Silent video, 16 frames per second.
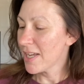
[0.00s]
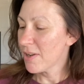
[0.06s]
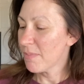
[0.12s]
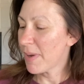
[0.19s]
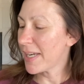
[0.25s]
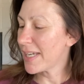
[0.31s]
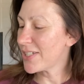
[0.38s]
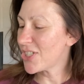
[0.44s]

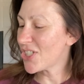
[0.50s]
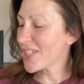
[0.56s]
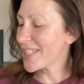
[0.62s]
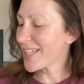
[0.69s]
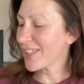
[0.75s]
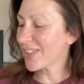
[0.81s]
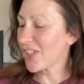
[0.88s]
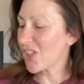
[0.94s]
but it's just
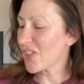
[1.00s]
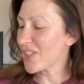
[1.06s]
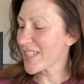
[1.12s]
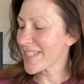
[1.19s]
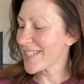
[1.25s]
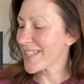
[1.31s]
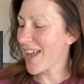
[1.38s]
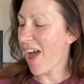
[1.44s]
a little
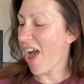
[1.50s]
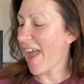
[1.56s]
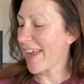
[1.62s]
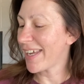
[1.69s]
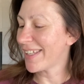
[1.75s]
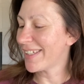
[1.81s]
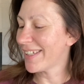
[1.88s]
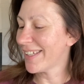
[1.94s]

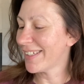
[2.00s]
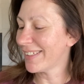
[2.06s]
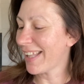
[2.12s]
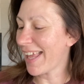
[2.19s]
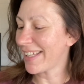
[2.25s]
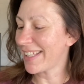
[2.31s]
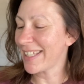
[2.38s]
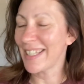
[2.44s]
design,
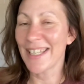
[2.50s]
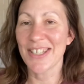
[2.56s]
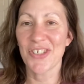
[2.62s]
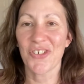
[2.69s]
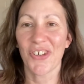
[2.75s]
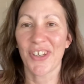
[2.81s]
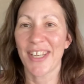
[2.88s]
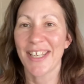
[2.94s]
like an
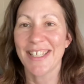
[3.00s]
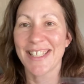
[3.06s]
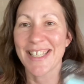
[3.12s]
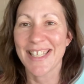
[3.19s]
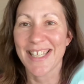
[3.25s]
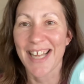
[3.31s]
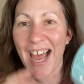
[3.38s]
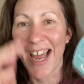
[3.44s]
intricate
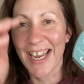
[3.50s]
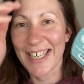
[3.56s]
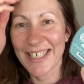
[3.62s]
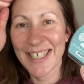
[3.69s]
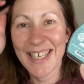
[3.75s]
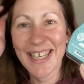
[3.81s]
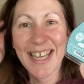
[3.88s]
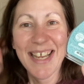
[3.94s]

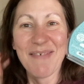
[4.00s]
design.